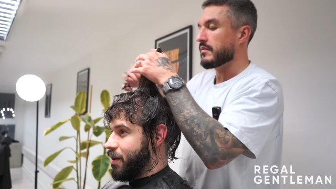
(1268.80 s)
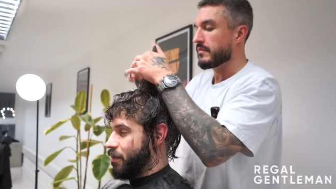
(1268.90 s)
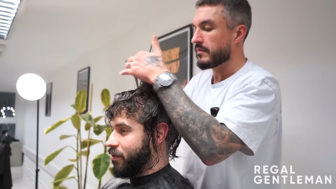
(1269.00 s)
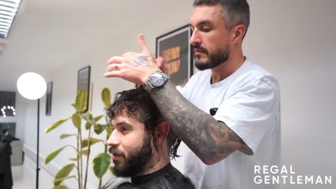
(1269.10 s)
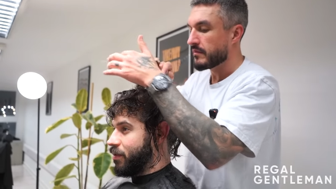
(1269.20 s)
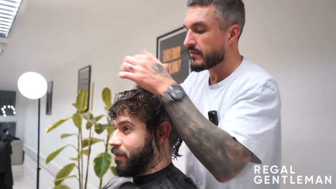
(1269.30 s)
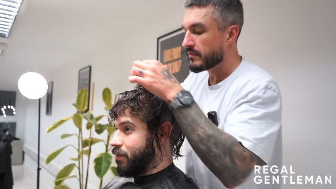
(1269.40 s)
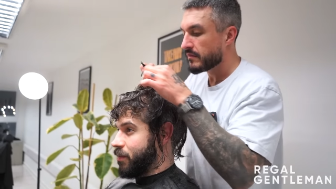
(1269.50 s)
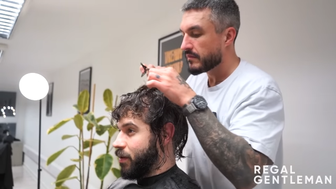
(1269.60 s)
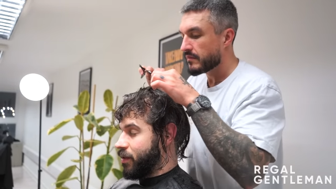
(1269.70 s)
Speaker 1: Um, so I was
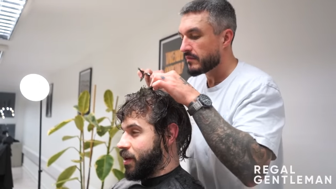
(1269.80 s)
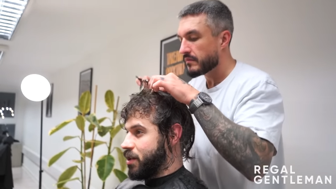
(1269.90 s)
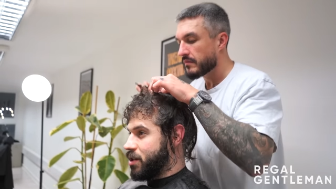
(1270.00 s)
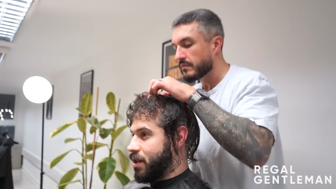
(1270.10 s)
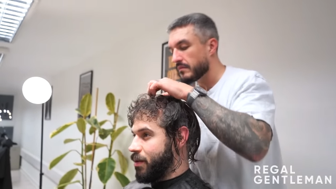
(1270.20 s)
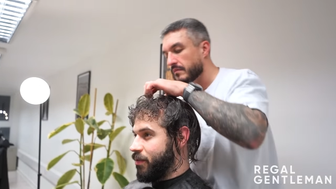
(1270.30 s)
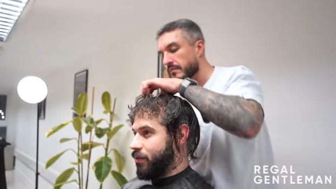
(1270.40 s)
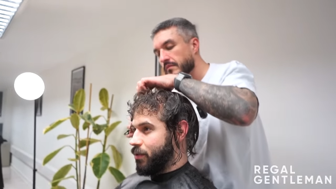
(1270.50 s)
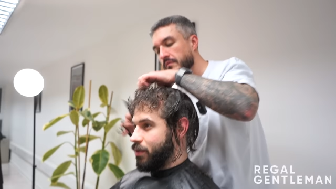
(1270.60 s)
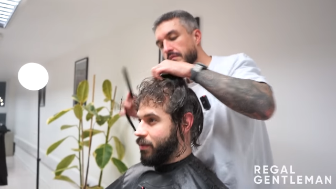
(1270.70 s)
I was an engineer
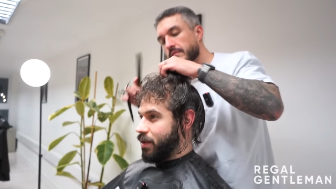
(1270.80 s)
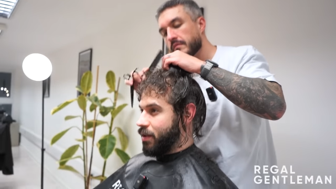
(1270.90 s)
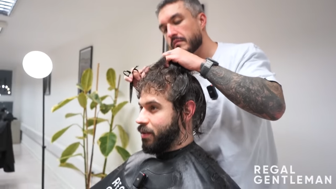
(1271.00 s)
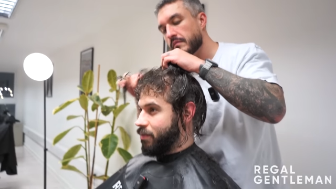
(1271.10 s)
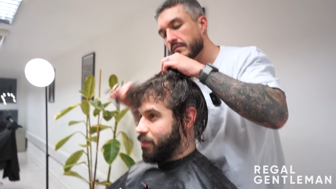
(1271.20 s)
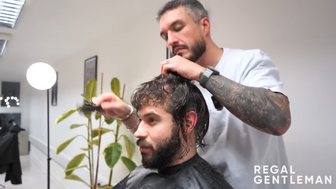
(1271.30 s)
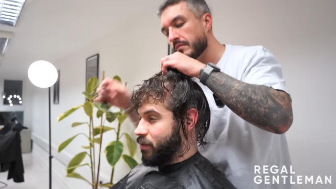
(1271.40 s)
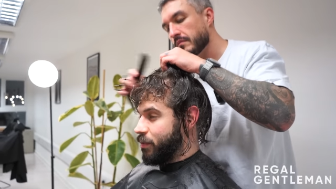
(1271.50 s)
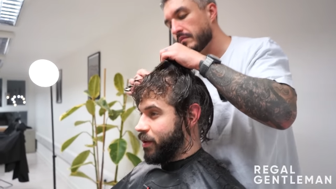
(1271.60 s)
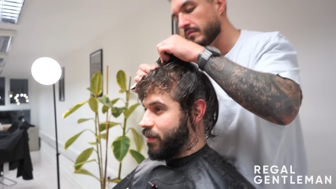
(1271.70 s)
before in
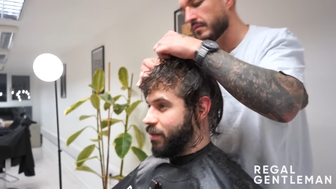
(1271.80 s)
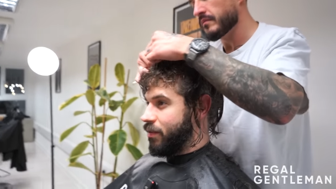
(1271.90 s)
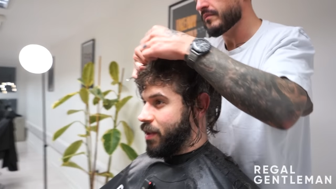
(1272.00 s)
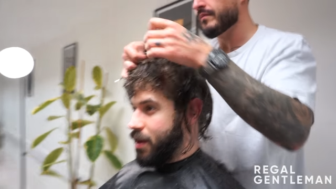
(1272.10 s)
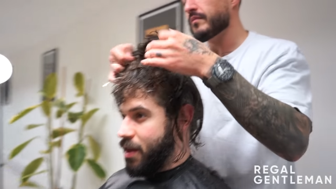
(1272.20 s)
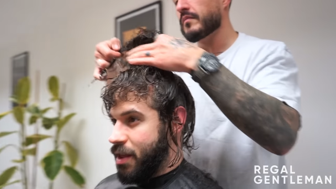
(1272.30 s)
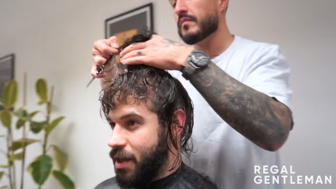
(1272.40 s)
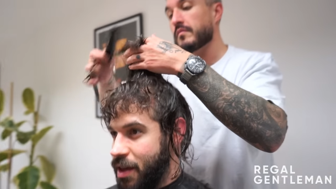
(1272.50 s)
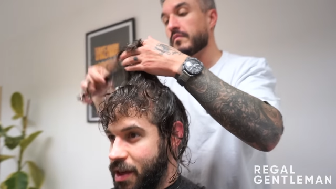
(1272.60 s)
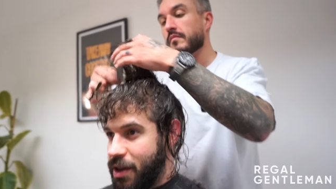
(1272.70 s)
automotive, and then
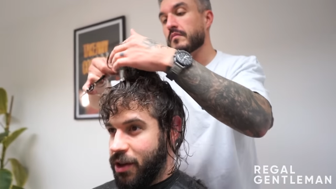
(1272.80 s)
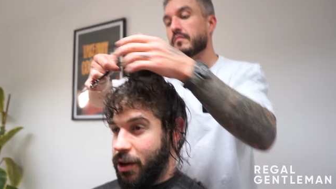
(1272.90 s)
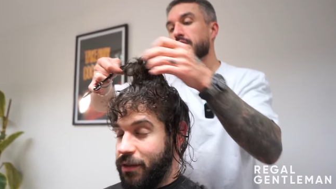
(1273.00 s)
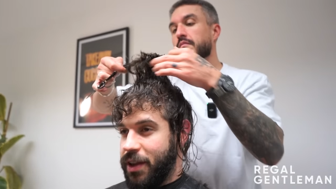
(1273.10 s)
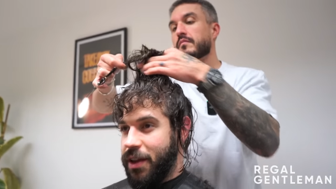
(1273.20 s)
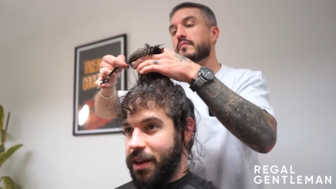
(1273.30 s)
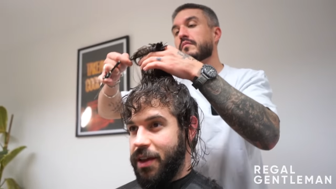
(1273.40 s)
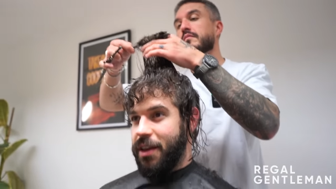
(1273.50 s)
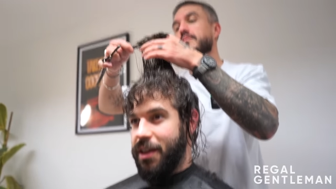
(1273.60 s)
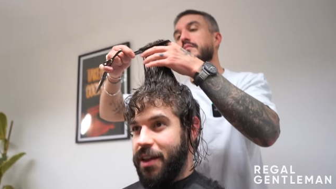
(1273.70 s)
COVID
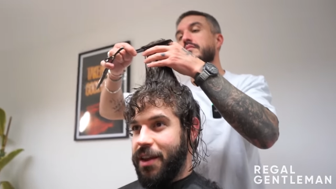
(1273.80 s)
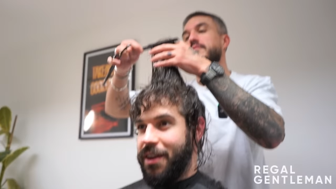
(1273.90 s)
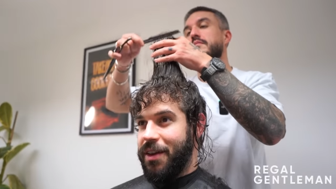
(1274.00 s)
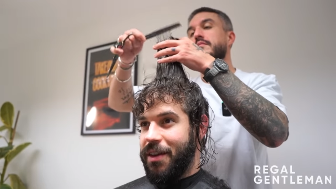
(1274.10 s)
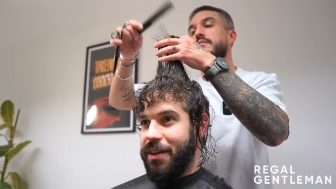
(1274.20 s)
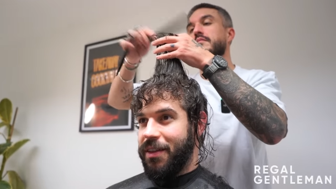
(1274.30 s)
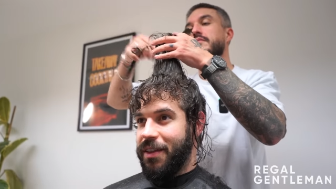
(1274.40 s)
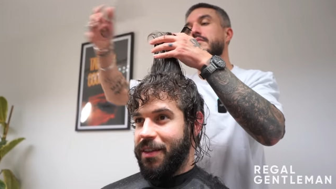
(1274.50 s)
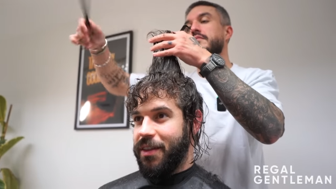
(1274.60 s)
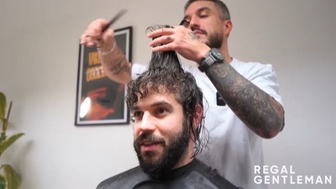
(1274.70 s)
hit, and uh,
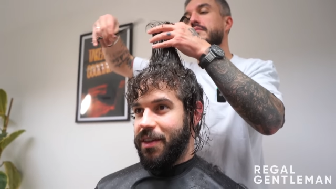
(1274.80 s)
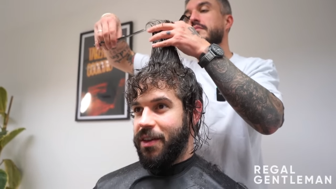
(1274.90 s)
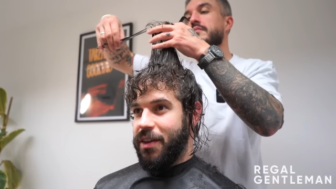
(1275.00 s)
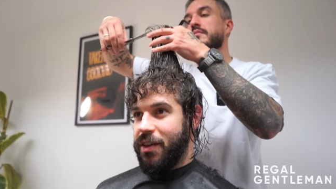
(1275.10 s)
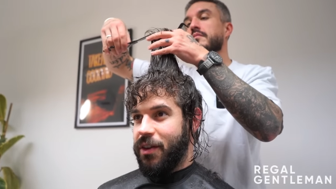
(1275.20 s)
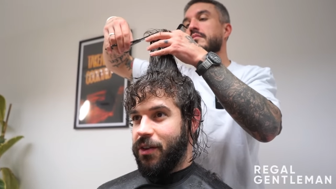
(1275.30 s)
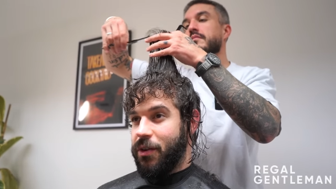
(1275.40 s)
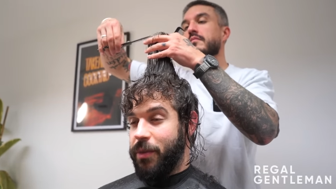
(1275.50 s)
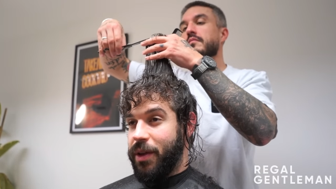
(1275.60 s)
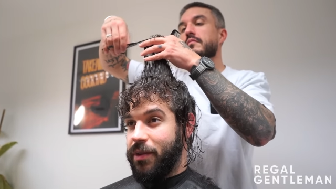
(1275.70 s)

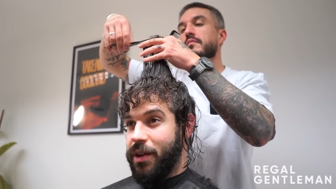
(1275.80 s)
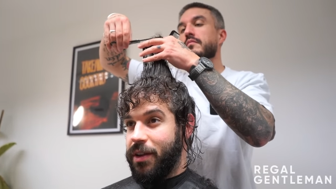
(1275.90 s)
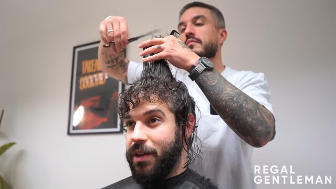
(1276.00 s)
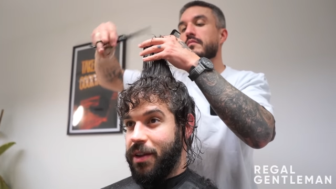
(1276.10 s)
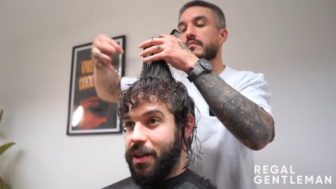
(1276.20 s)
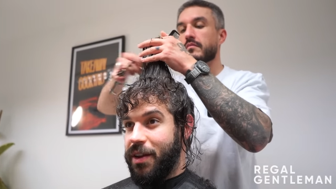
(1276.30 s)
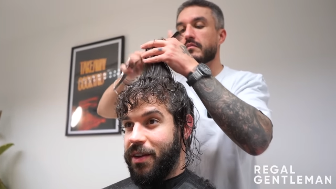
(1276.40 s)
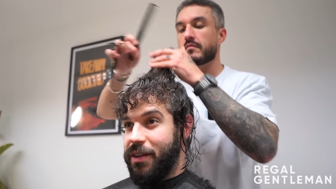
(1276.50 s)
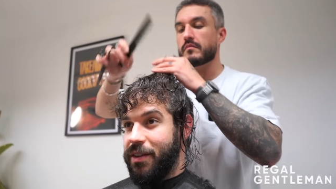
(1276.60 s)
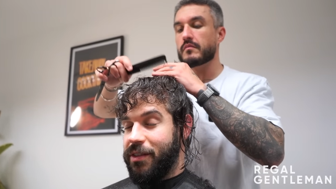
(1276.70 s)
got made redundant
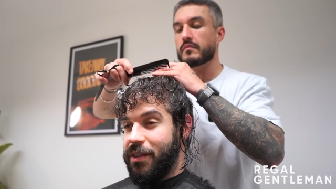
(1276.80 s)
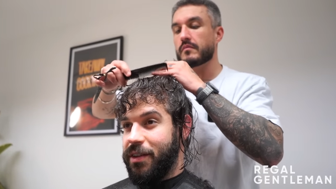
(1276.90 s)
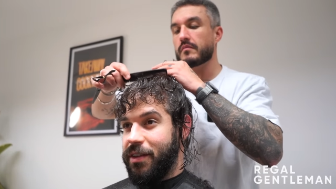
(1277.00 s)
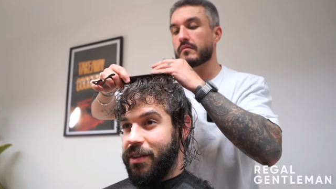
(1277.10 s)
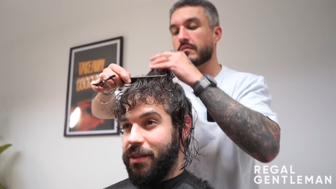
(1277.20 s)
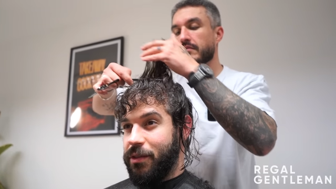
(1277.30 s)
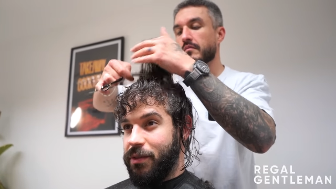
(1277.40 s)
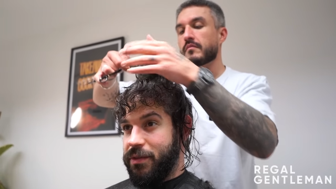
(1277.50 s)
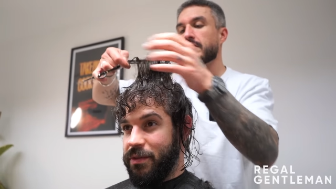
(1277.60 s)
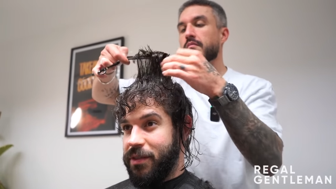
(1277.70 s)
and decided to sort
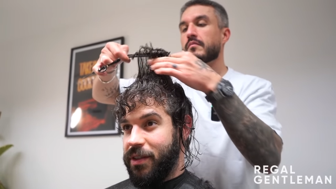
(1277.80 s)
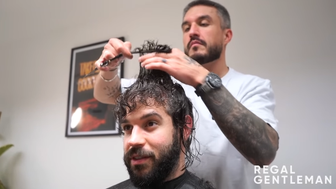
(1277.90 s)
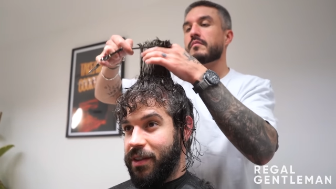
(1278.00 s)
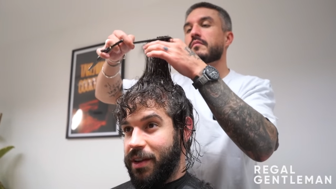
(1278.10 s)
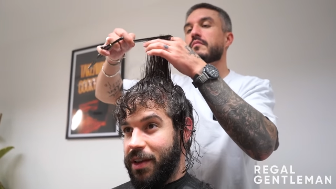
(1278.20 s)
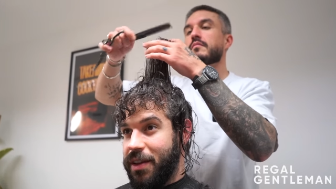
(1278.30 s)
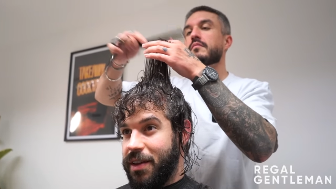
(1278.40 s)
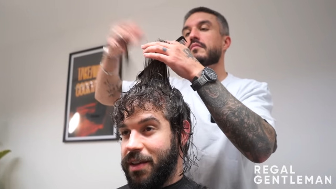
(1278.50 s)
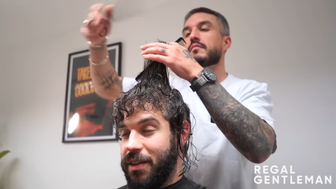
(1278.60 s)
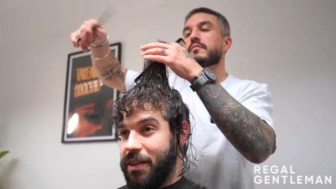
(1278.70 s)
of study
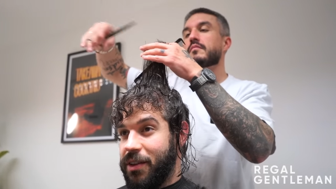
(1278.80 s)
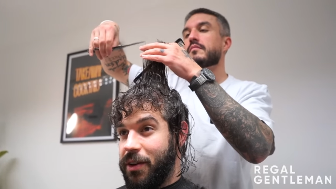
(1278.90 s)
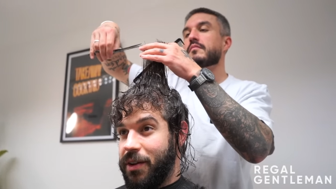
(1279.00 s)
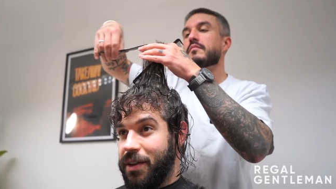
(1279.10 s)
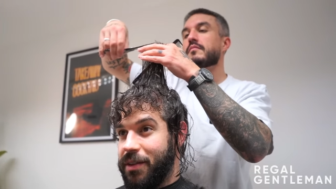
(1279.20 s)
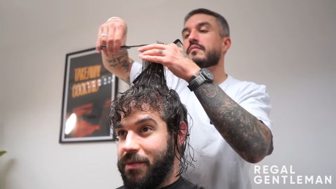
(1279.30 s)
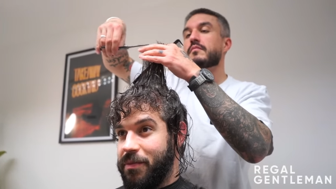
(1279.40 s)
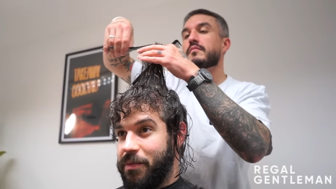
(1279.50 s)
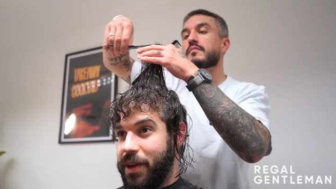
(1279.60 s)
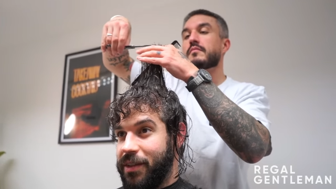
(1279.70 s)
coding and
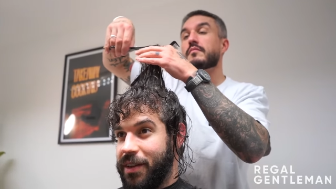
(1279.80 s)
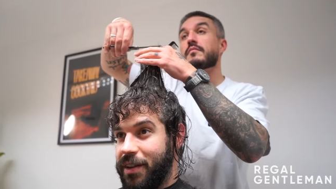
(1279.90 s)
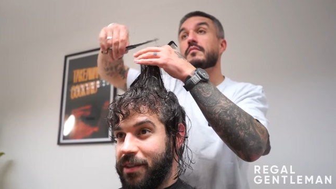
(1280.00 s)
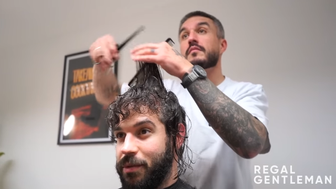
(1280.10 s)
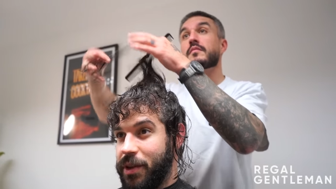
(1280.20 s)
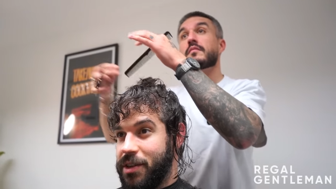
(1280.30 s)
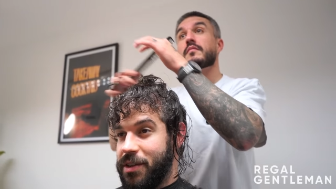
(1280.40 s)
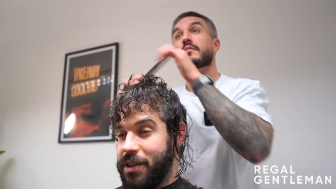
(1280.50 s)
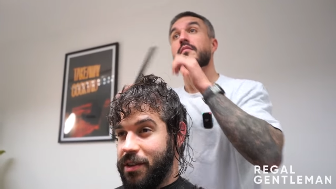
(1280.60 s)
basically switched.